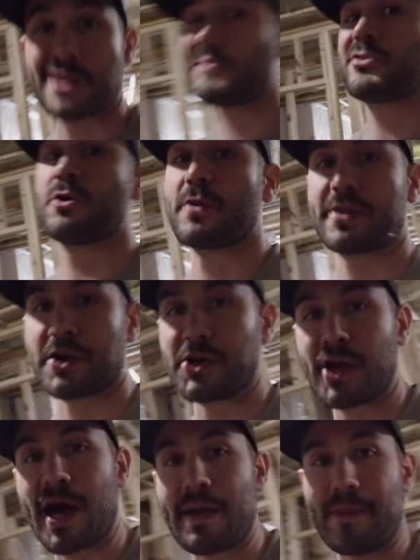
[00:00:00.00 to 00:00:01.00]
Some of you with a
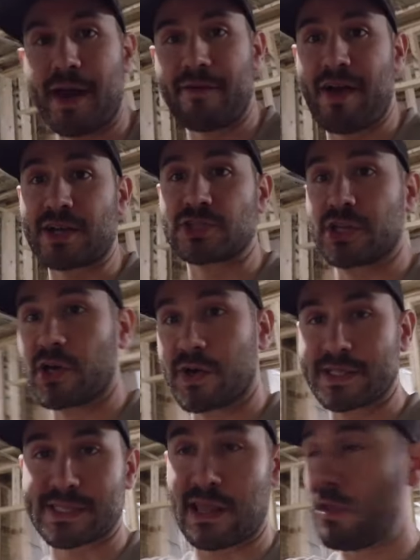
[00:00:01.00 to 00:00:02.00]
good eye might have actually
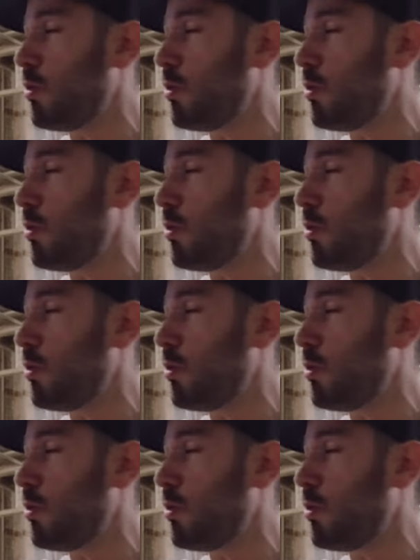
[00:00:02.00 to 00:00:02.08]
noticed